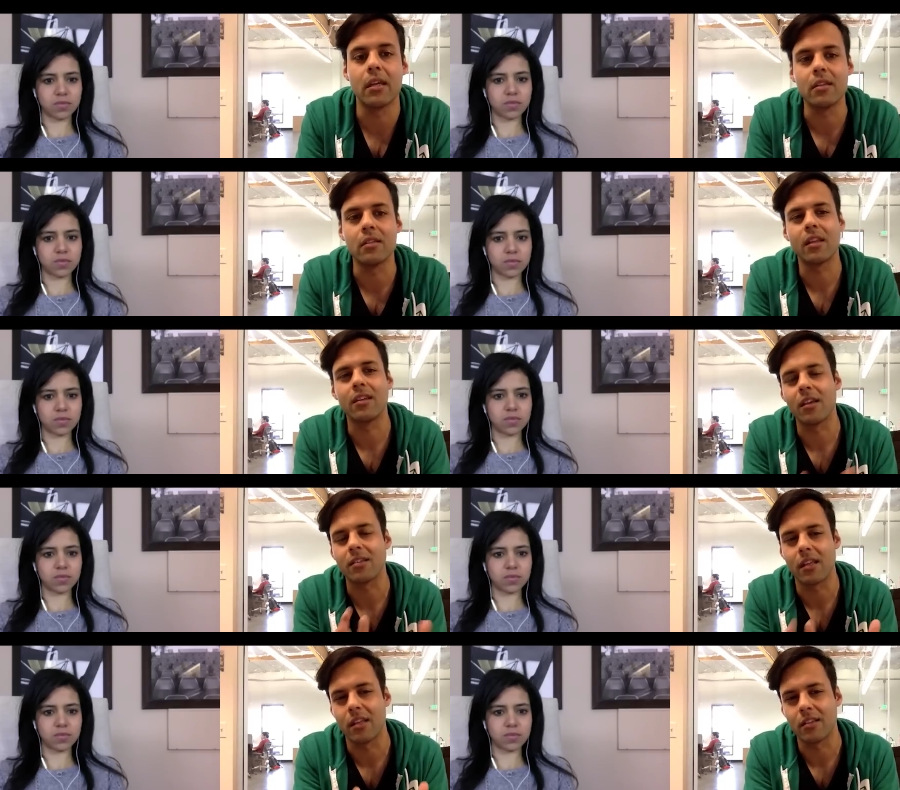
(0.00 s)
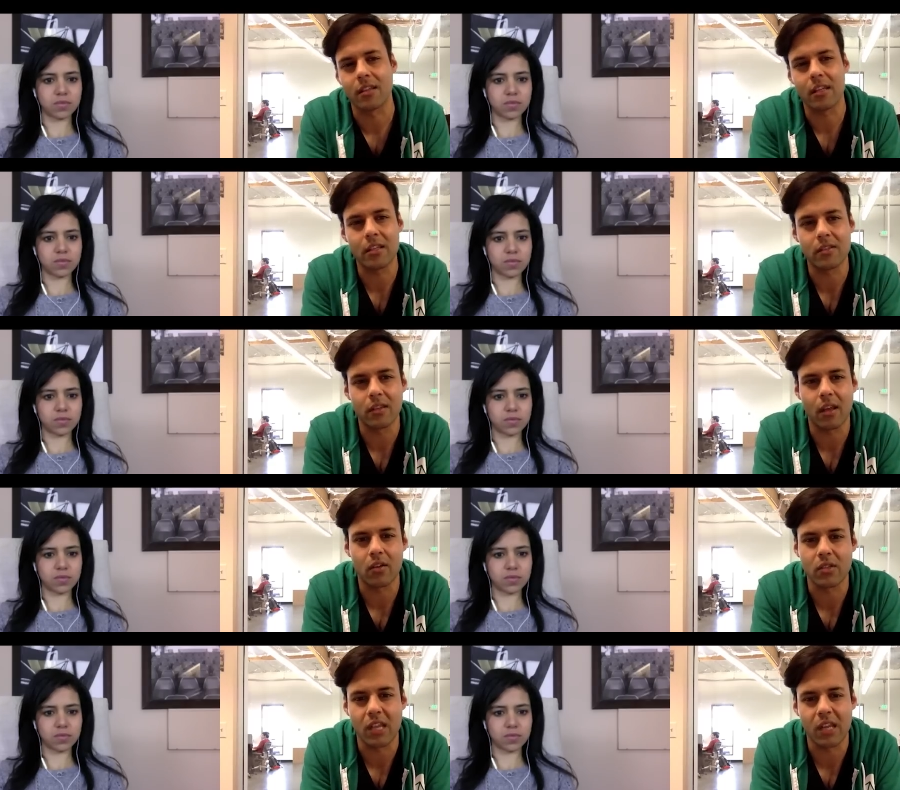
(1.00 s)
Speaker 1: it is an easily
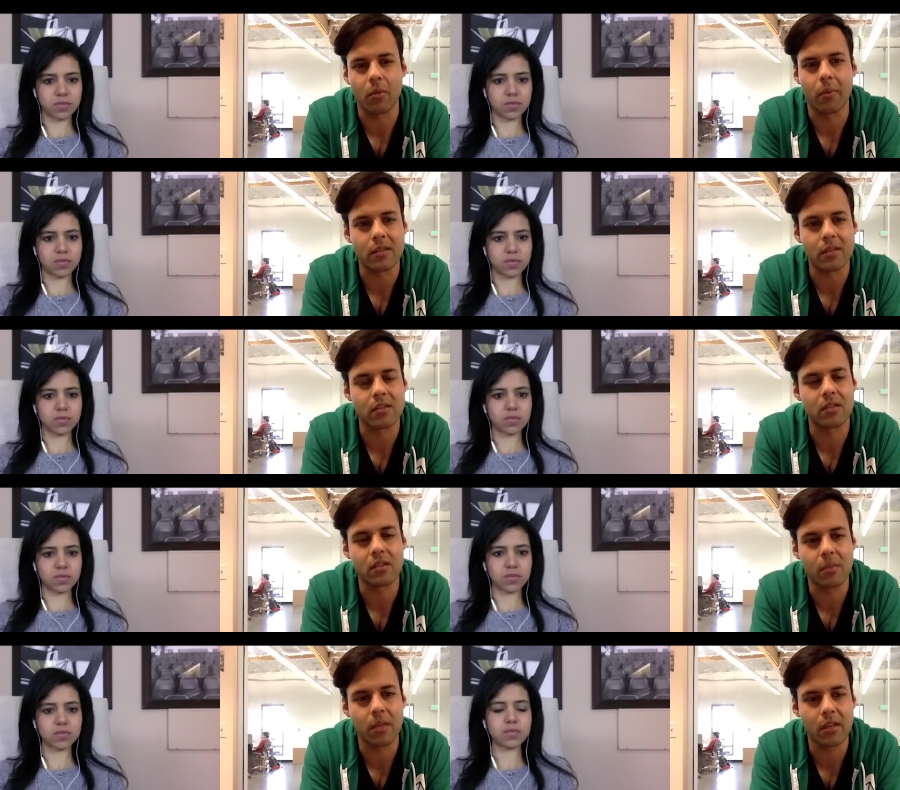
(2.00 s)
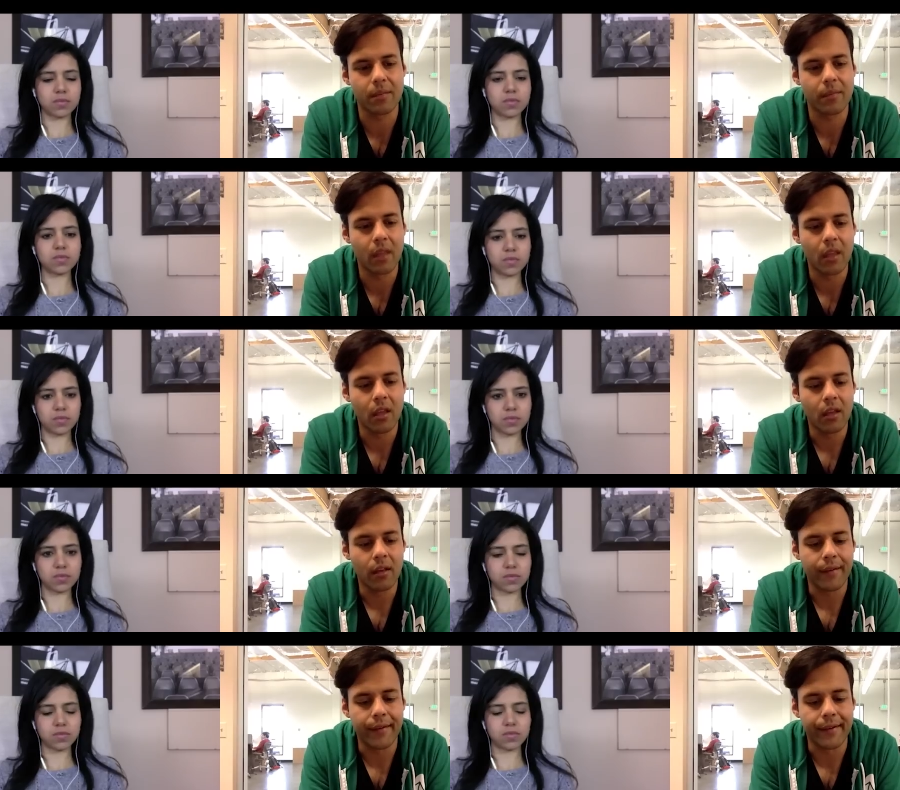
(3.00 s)
understandable message to the medium.
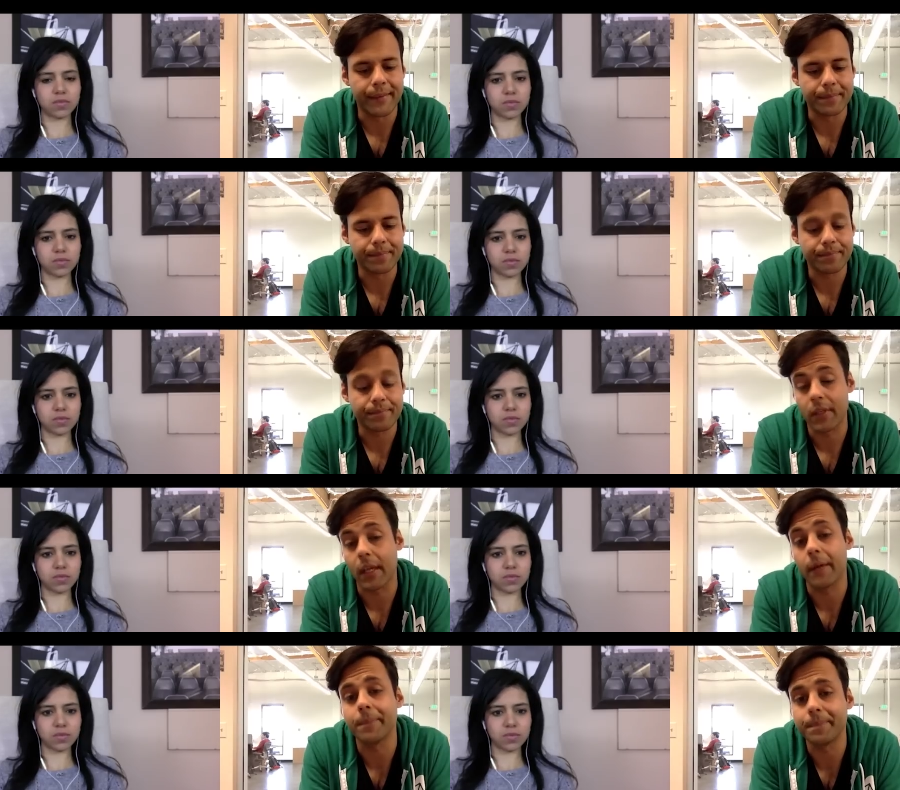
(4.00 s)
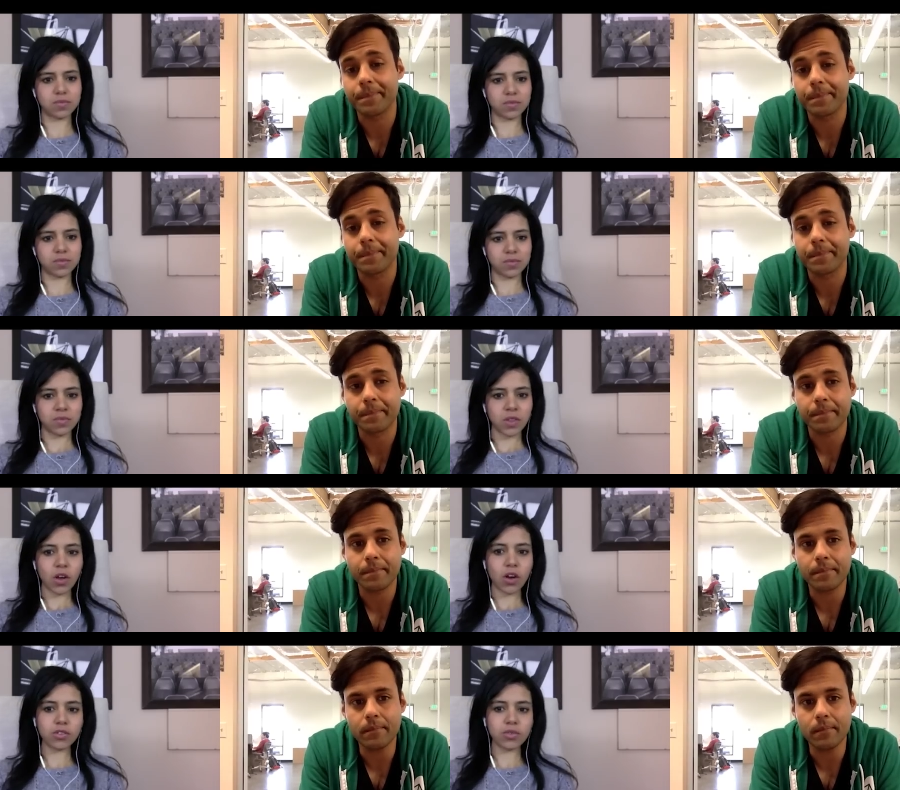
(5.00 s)
Yeah.
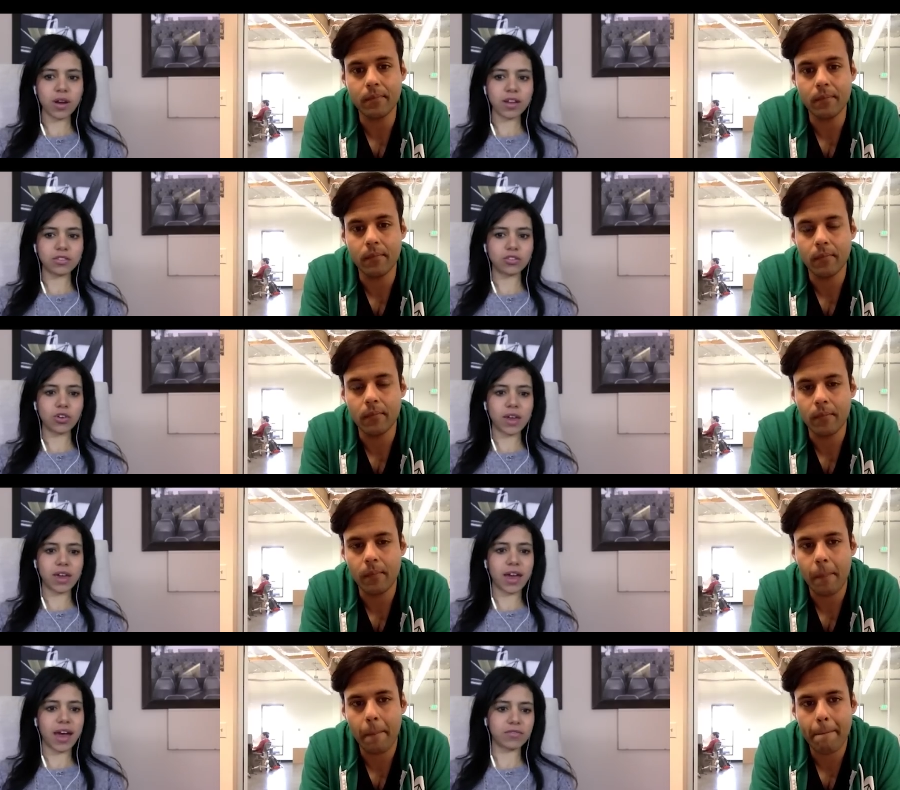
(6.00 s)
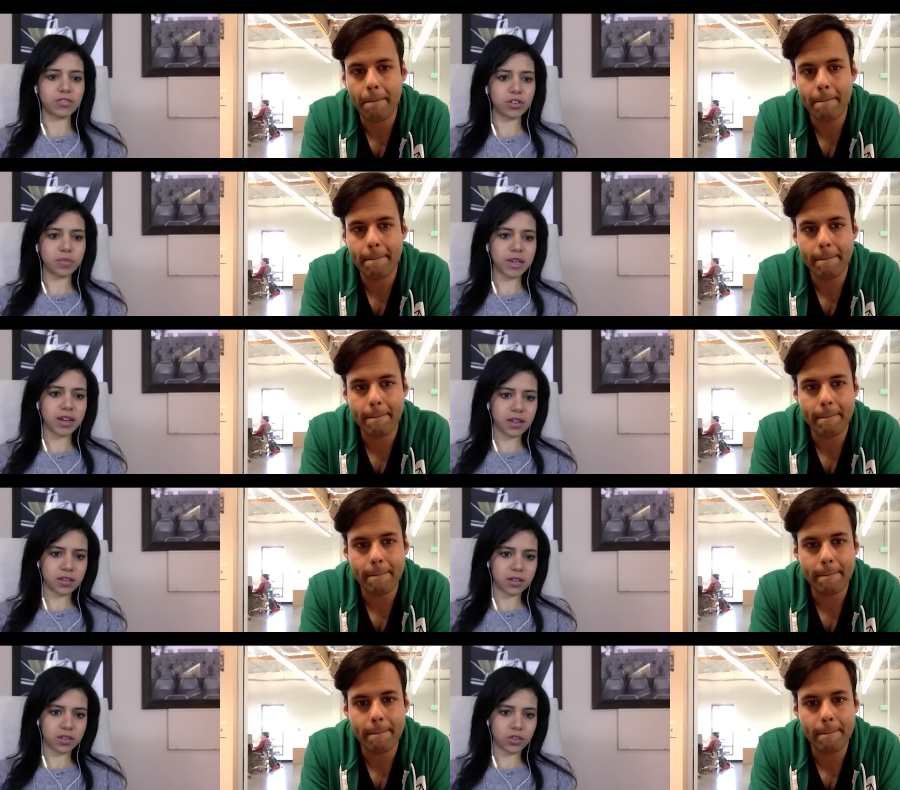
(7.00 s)
Speaker 2: Are you guys going after
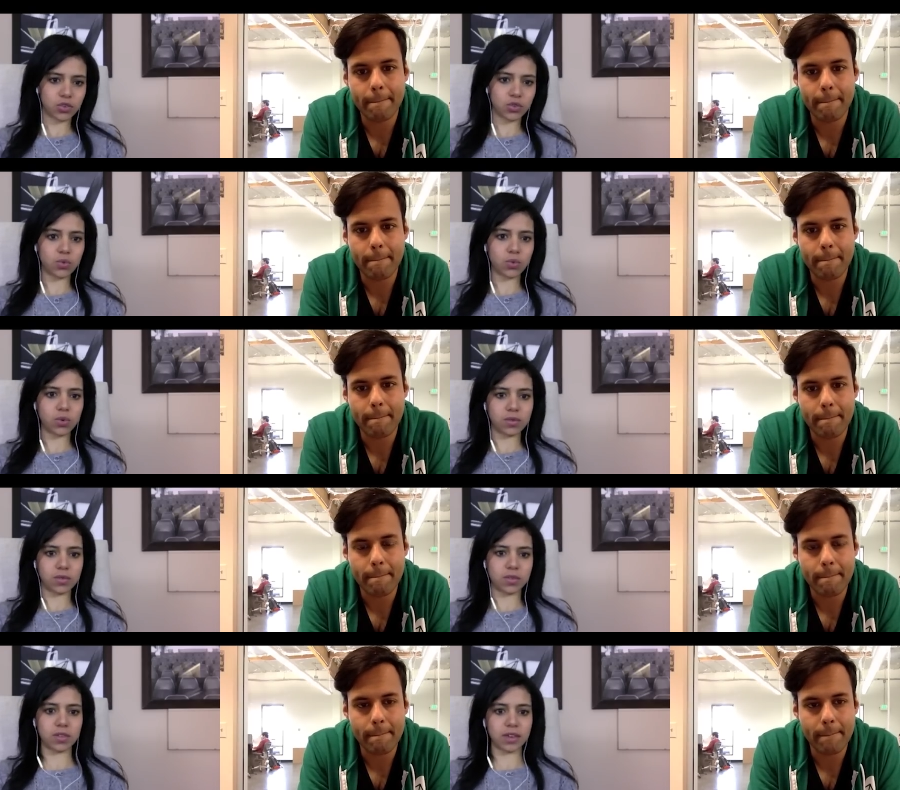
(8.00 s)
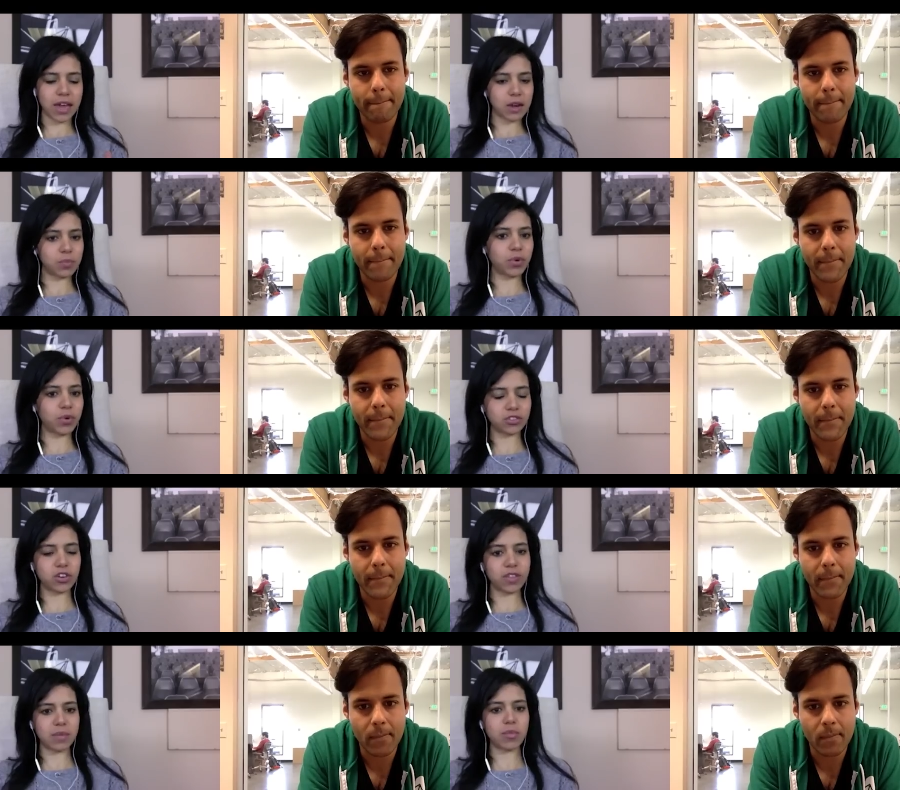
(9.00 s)
media to get press, or
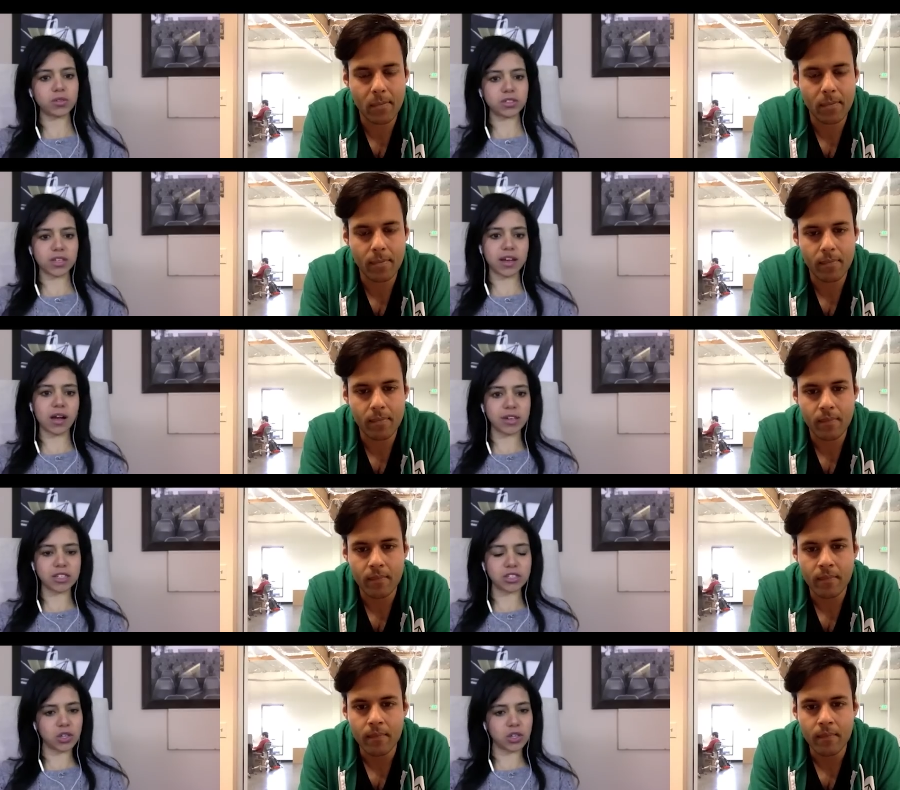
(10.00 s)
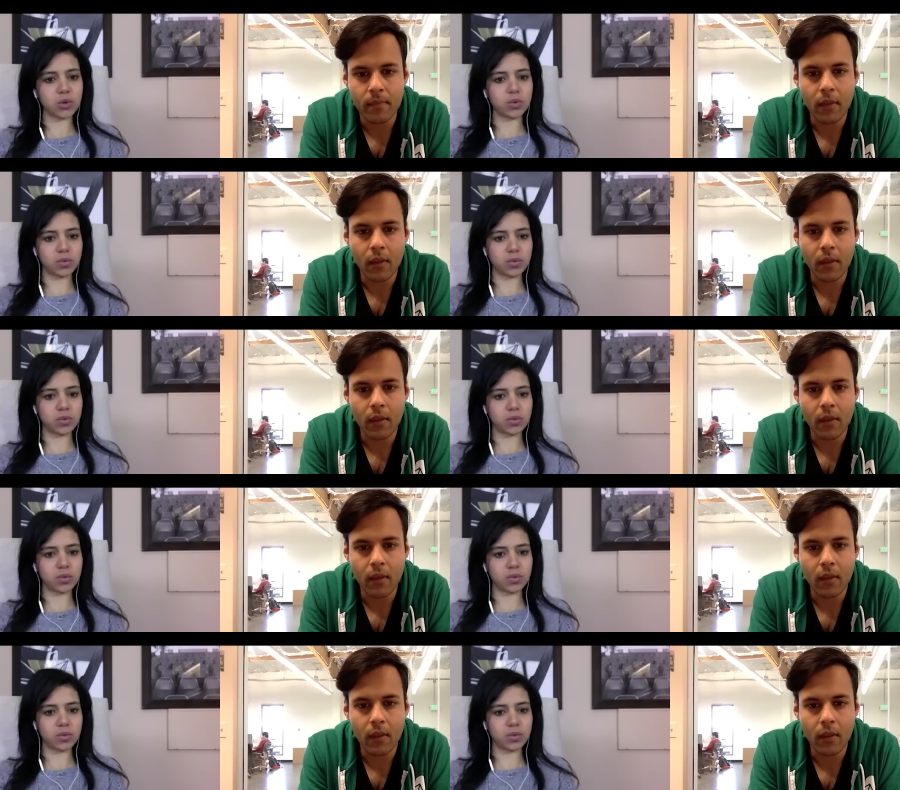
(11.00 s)
are they mostly coming to
Speaker 1: you?